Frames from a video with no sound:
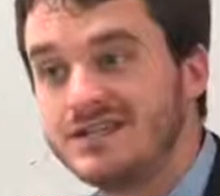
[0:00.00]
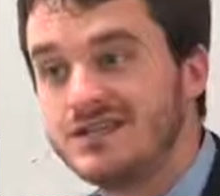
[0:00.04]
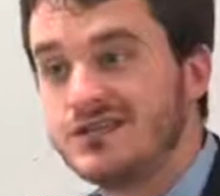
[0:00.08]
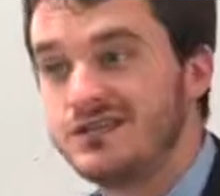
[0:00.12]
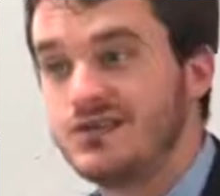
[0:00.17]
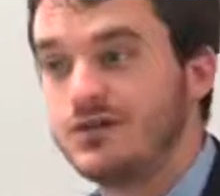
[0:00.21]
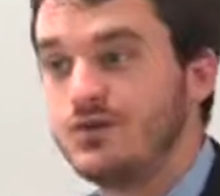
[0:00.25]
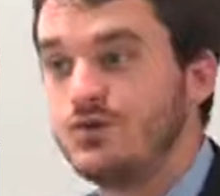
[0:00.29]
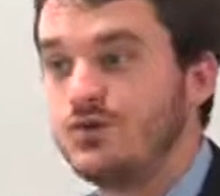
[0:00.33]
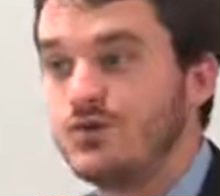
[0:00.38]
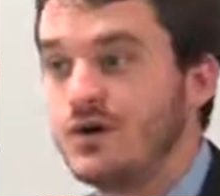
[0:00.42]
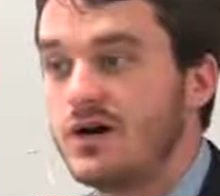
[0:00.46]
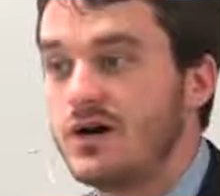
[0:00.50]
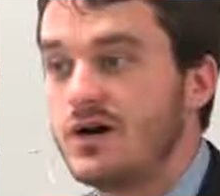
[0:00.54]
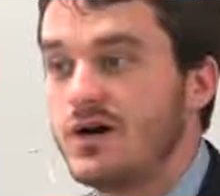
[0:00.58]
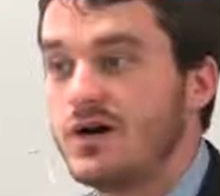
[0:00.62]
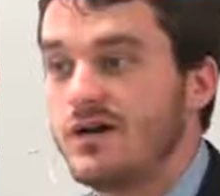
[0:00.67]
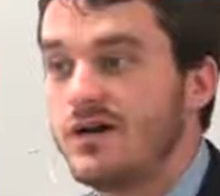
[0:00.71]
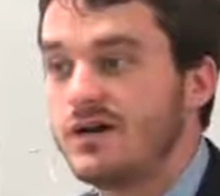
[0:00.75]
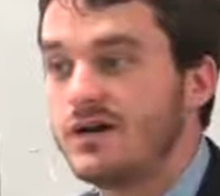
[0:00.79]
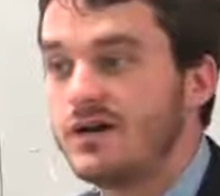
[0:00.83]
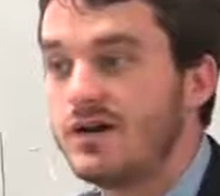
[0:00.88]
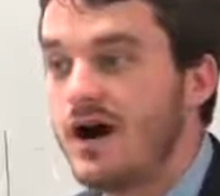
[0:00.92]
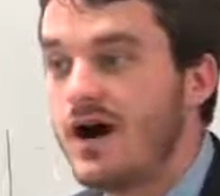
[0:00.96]

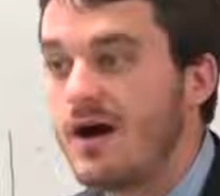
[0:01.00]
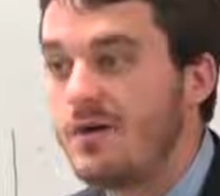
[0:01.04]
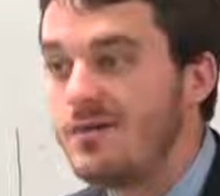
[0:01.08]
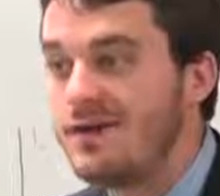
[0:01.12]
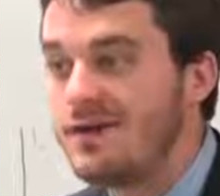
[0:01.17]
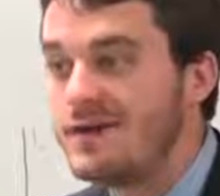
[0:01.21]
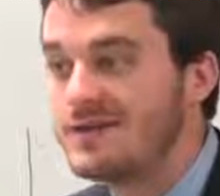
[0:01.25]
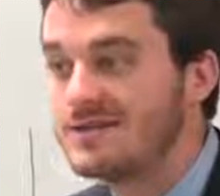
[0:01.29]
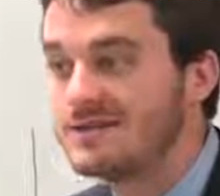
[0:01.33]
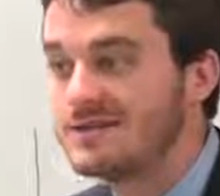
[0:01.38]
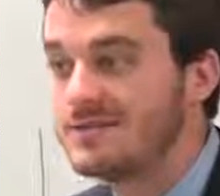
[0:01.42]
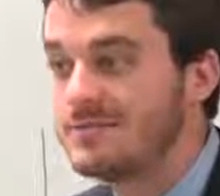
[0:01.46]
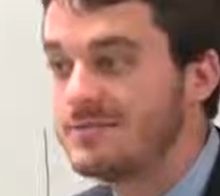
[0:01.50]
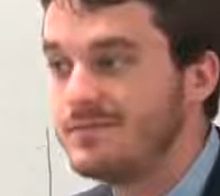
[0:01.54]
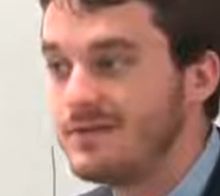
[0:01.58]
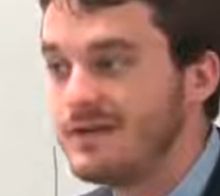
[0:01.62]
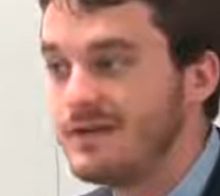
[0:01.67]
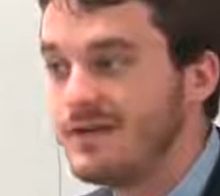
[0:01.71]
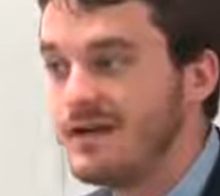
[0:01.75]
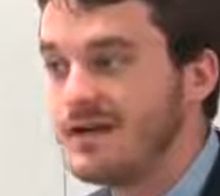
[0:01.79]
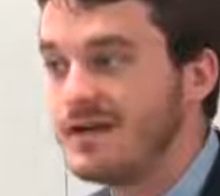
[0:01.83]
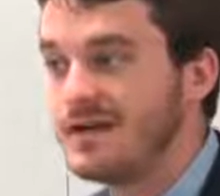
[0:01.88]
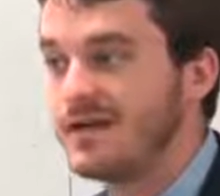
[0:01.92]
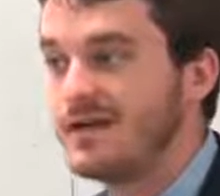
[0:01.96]
to communism,
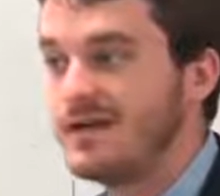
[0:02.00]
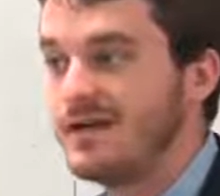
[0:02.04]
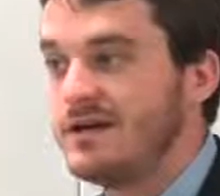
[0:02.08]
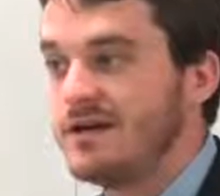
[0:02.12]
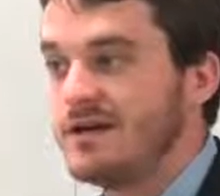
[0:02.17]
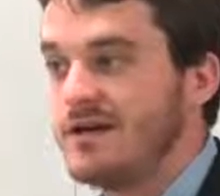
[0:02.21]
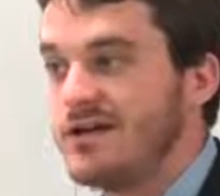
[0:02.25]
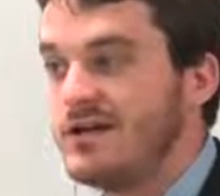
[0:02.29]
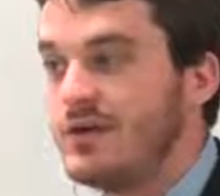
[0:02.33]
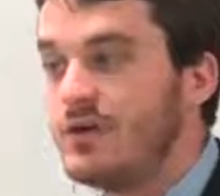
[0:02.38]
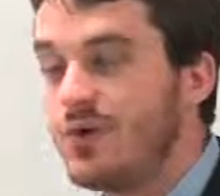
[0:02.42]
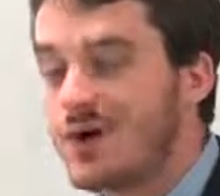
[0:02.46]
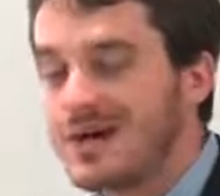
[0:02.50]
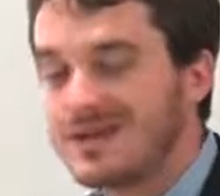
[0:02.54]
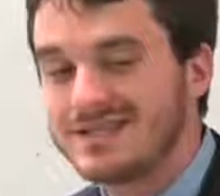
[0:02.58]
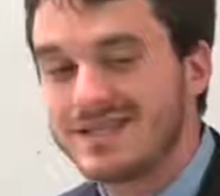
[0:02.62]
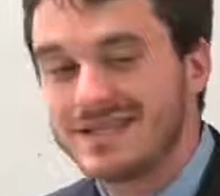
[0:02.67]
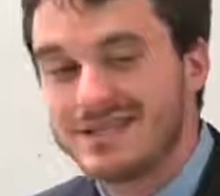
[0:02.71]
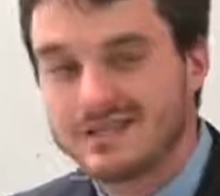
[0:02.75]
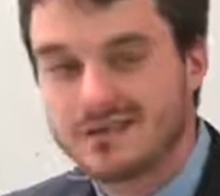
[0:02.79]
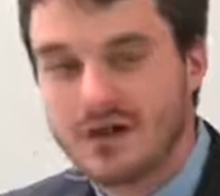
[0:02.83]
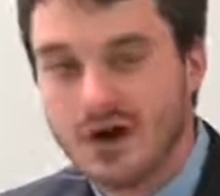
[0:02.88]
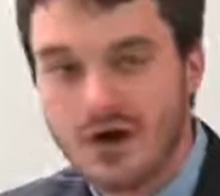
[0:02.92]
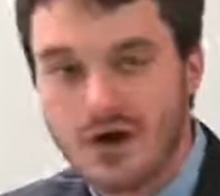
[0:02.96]
the
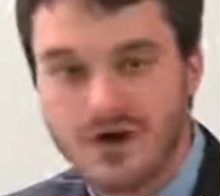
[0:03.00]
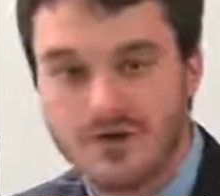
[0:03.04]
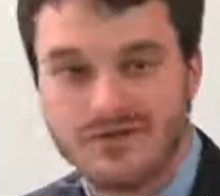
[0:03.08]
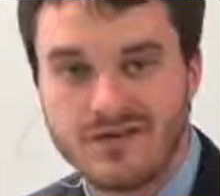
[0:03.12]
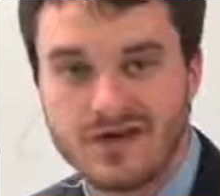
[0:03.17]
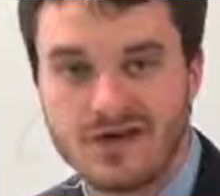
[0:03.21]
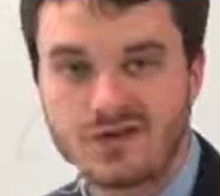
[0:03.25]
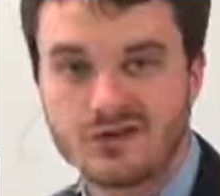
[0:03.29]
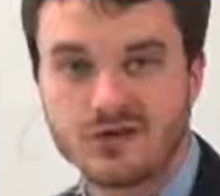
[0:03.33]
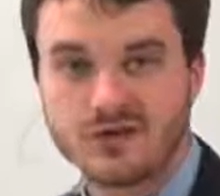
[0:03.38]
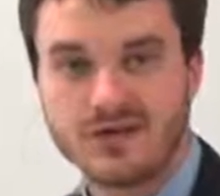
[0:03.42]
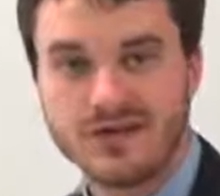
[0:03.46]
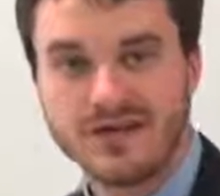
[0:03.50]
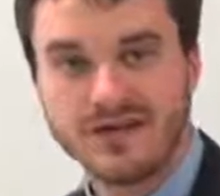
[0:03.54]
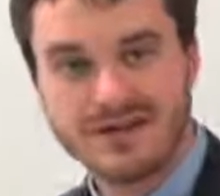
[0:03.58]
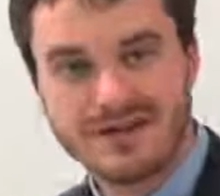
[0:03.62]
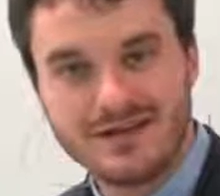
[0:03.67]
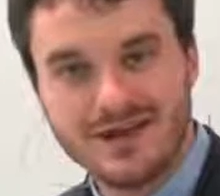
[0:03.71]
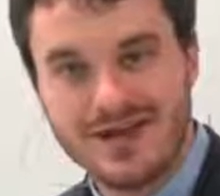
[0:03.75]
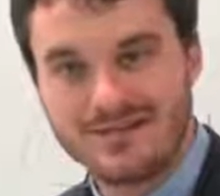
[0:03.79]
USSR eventually.